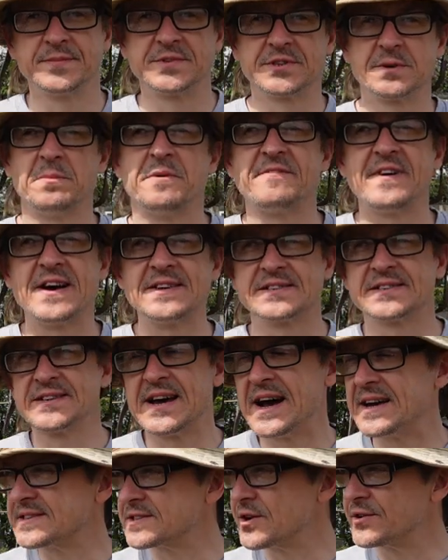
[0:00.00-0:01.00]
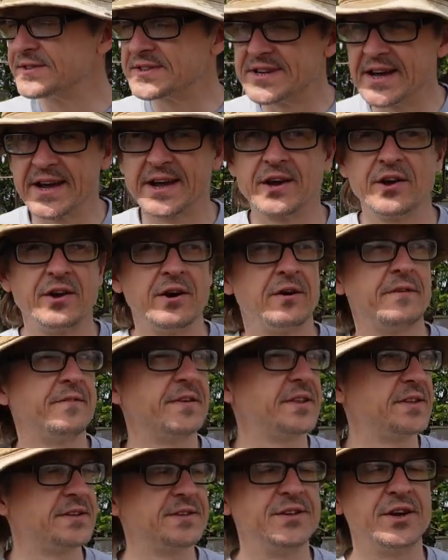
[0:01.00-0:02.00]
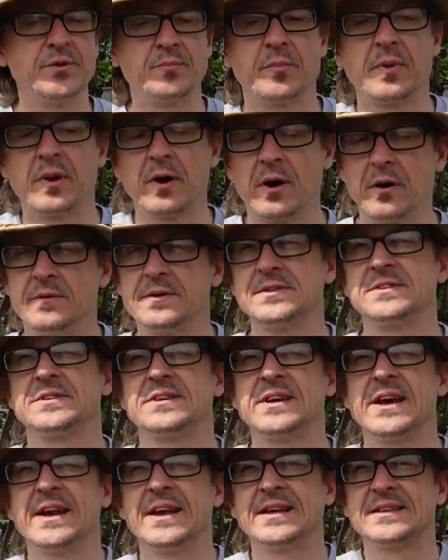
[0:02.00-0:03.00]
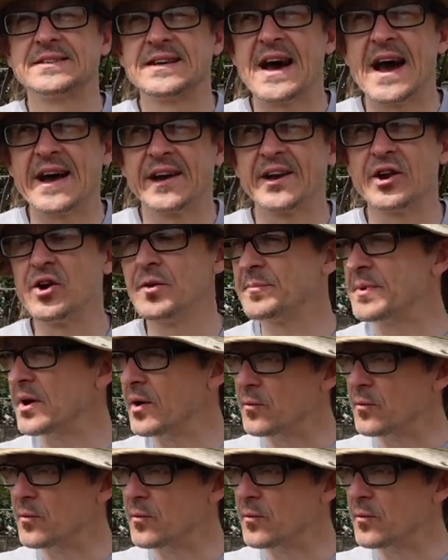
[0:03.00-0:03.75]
So my first task on taking over this new plot was to get it tidied up